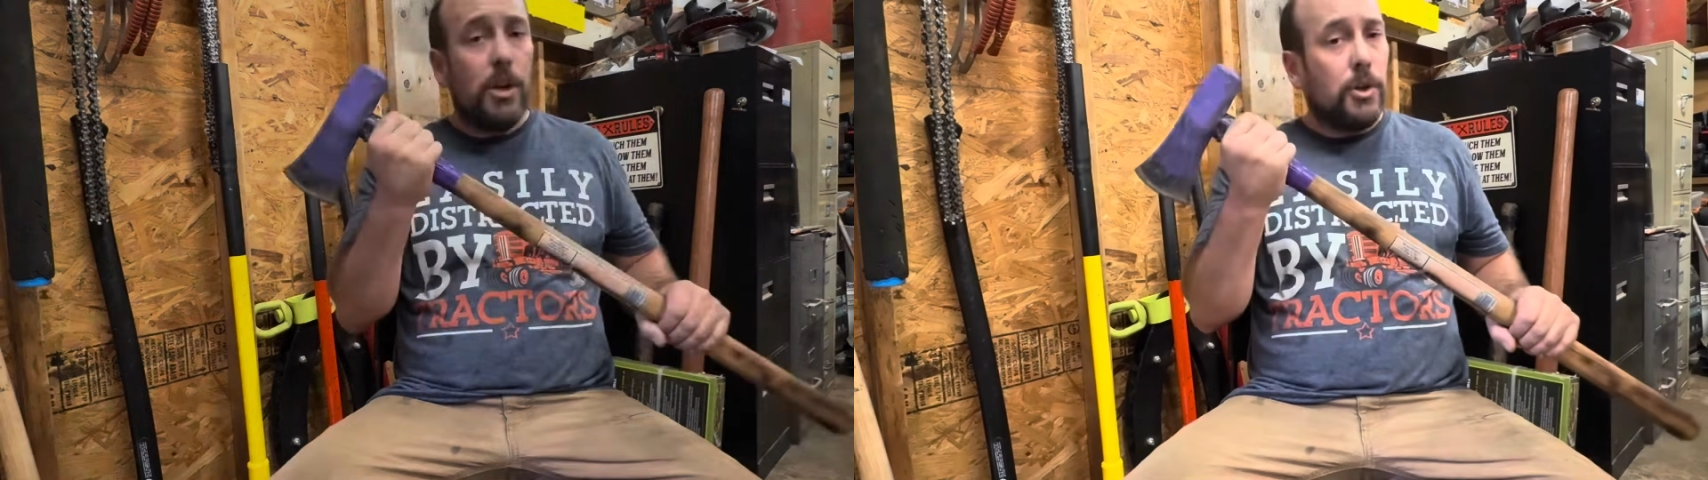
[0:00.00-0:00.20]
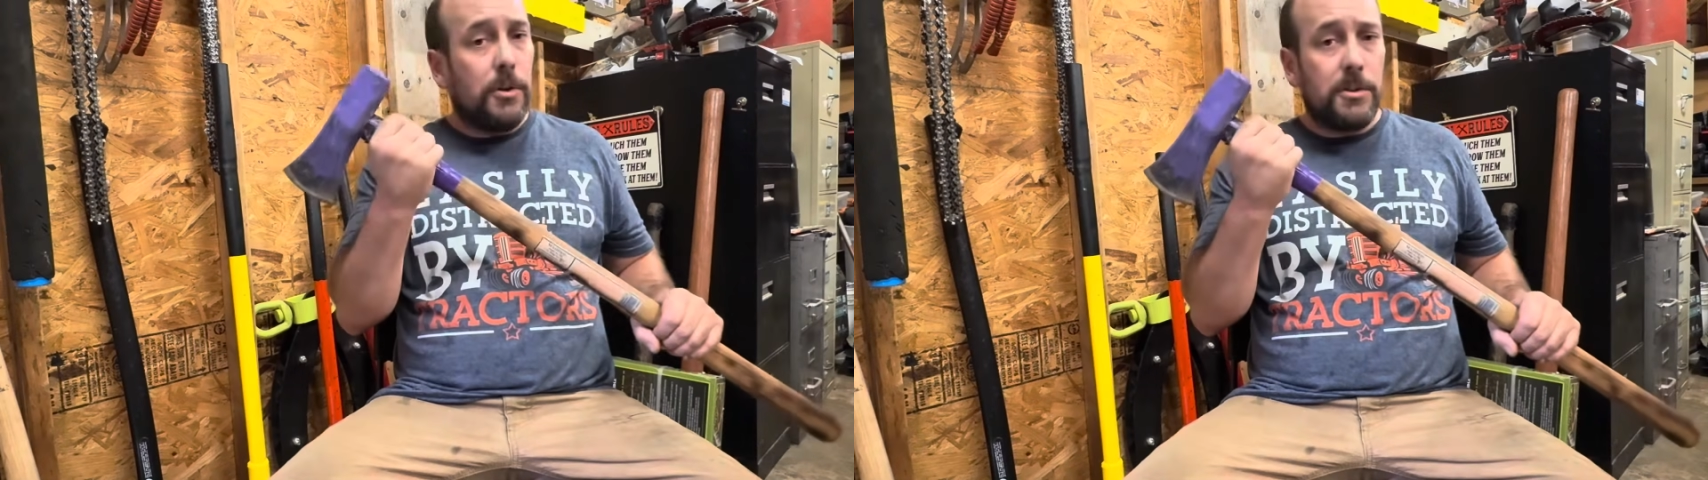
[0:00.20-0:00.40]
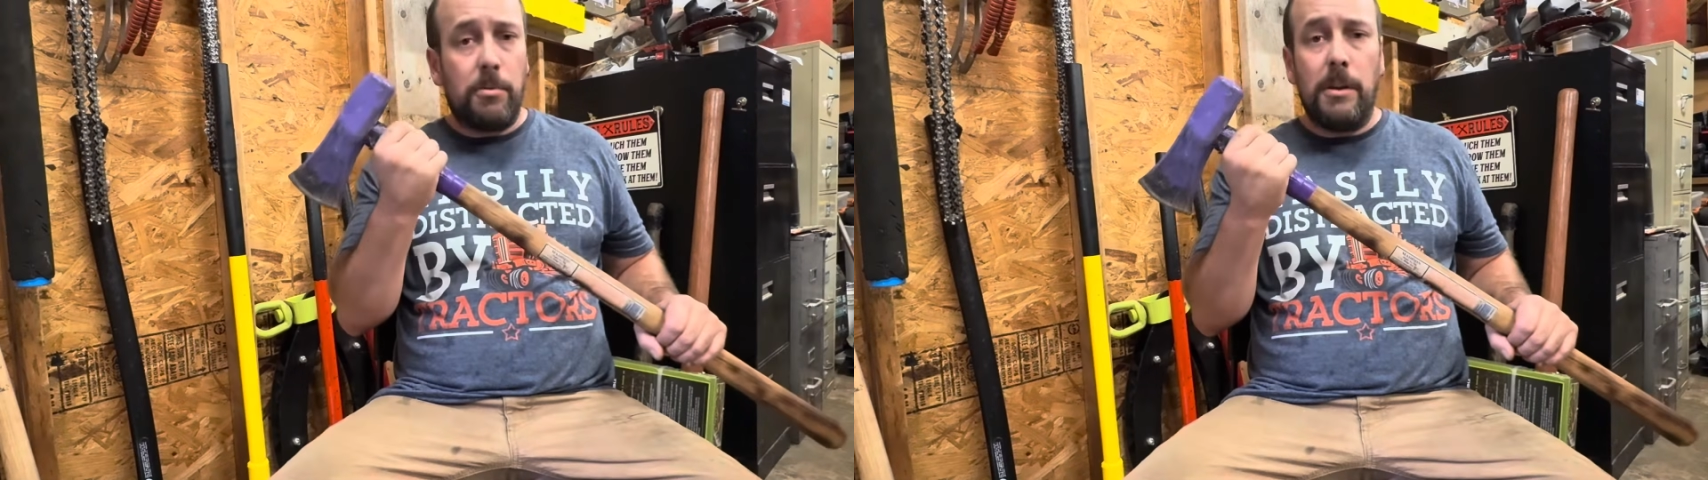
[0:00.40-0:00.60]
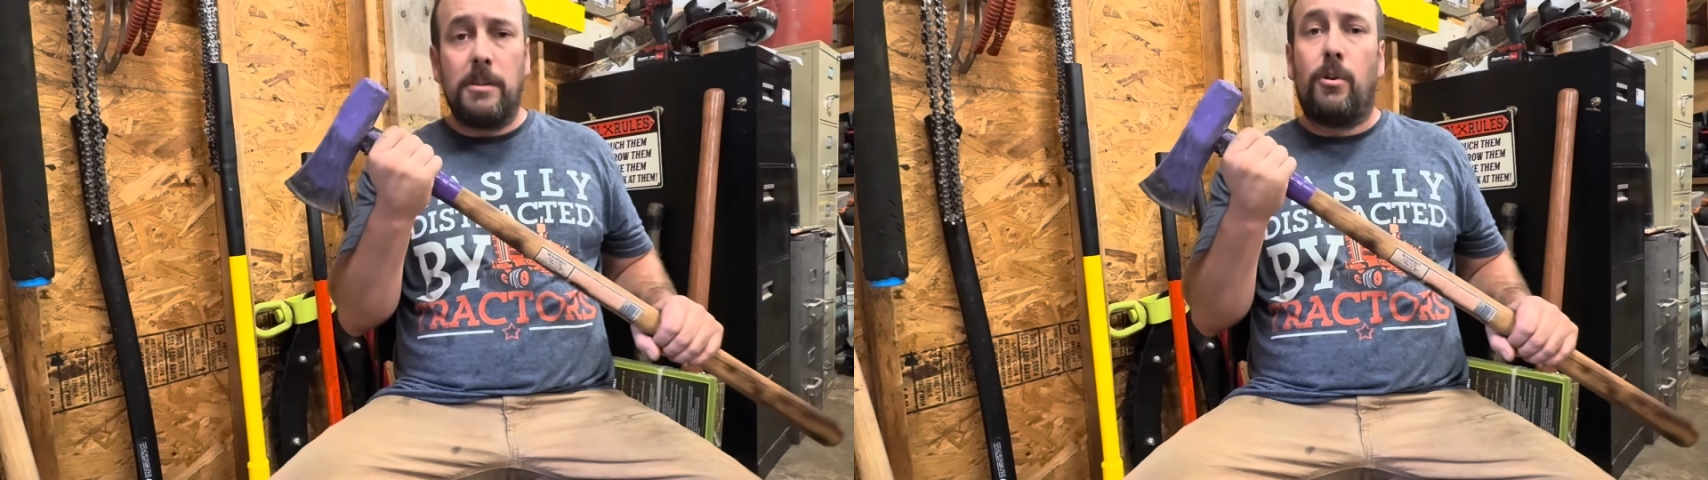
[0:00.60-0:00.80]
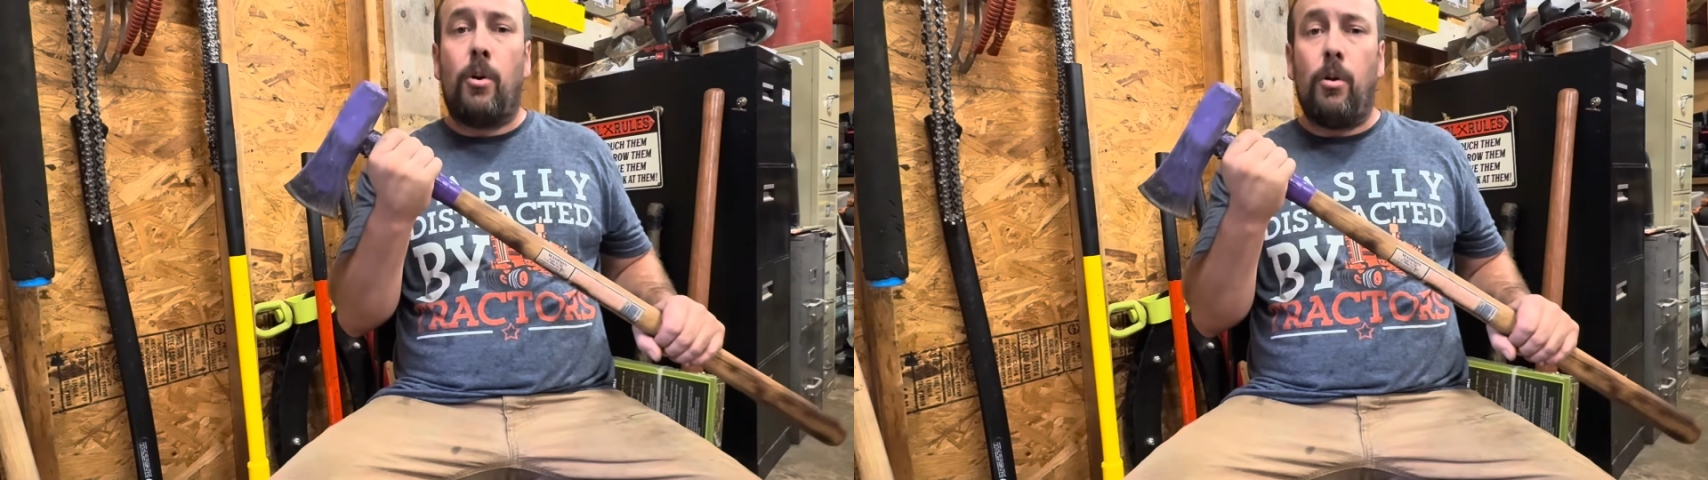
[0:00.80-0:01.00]
You can swing this
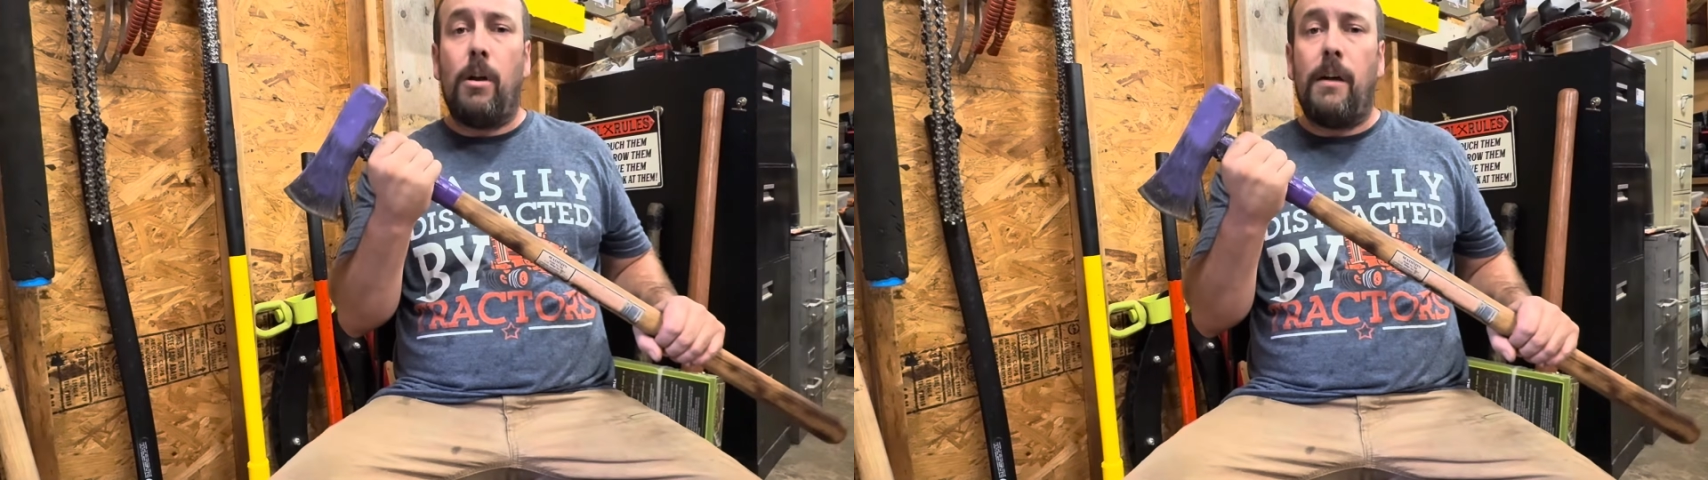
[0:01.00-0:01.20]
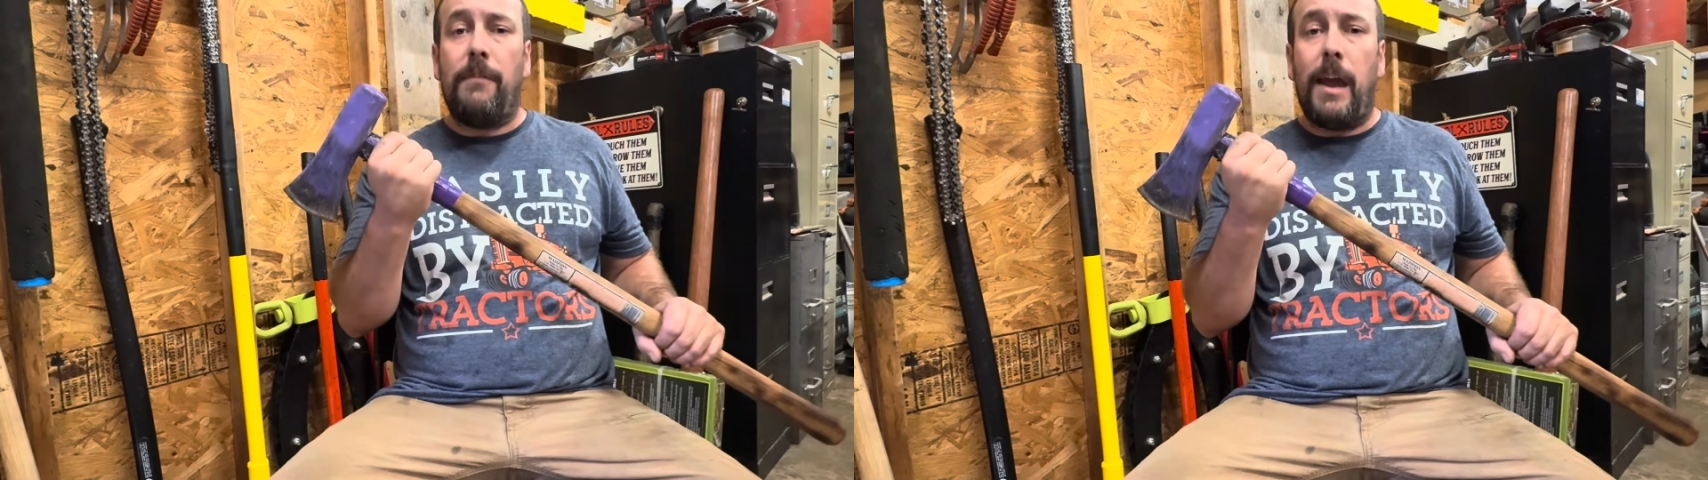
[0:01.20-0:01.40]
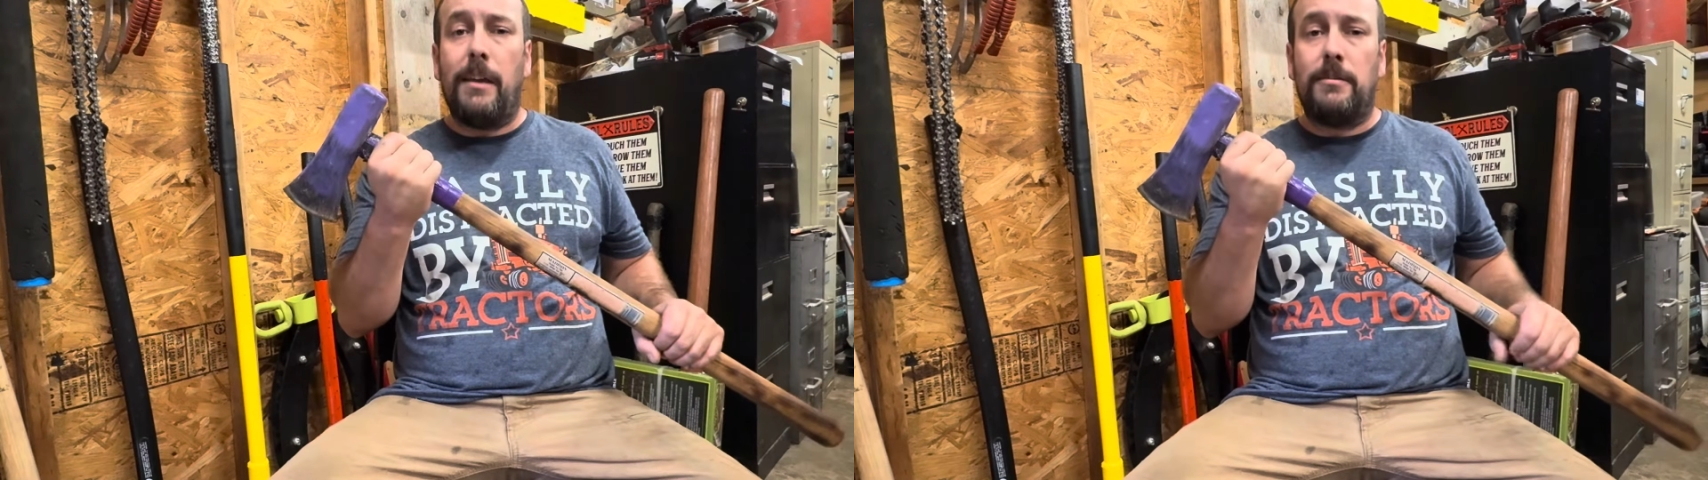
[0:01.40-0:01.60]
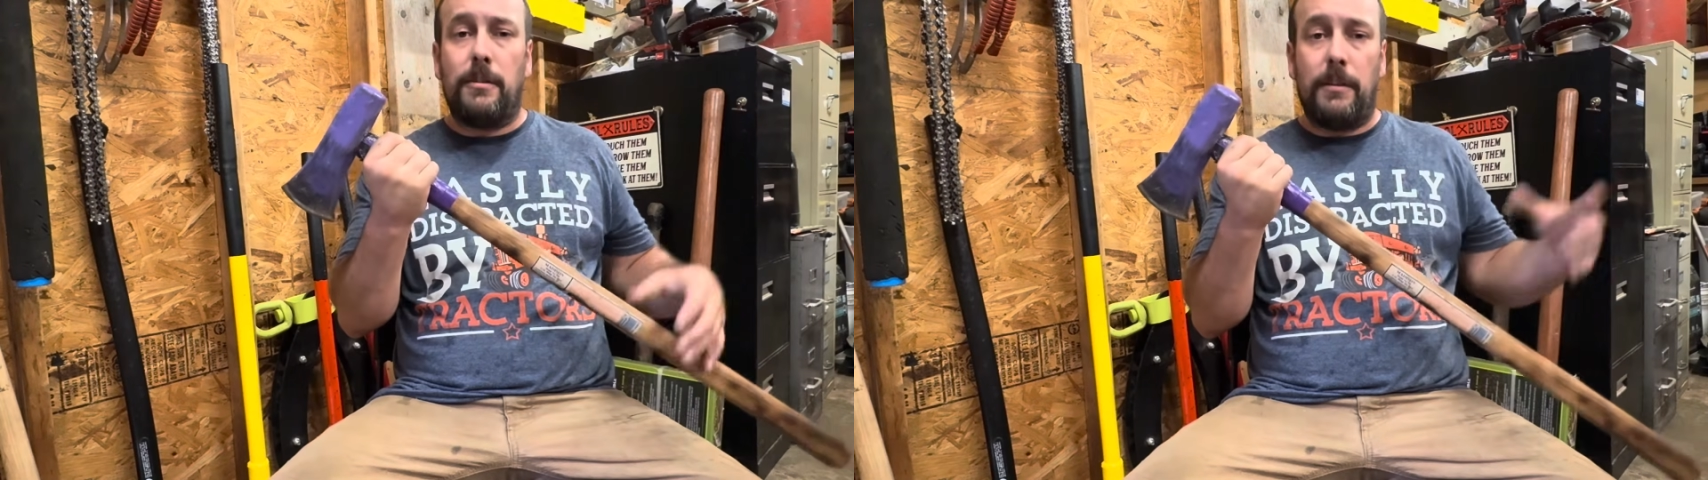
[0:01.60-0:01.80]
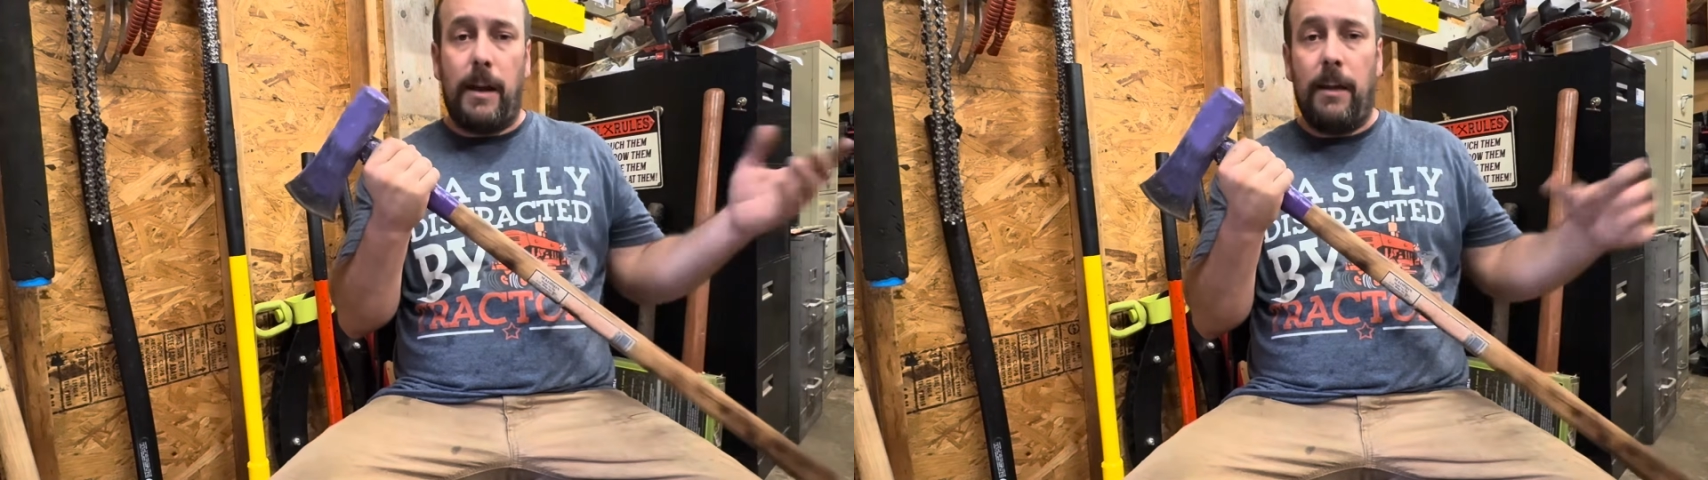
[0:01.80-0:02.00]
a whole lot faster
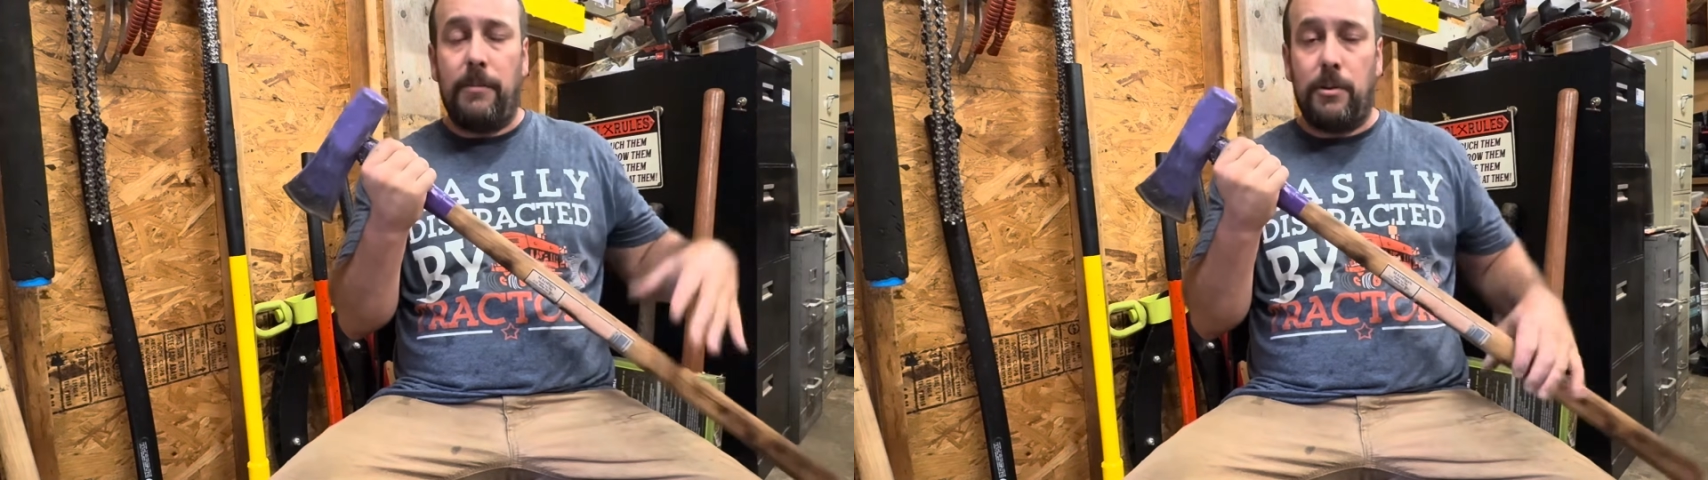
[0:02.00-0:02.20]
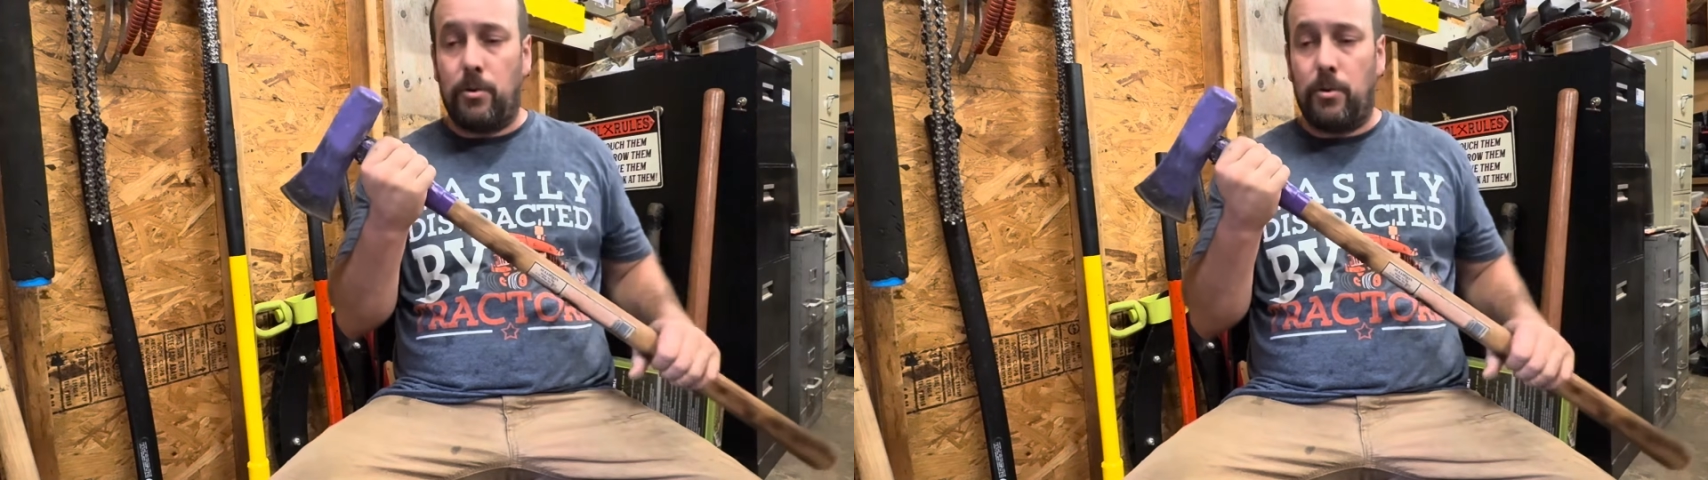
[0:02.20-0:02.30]
than a heavier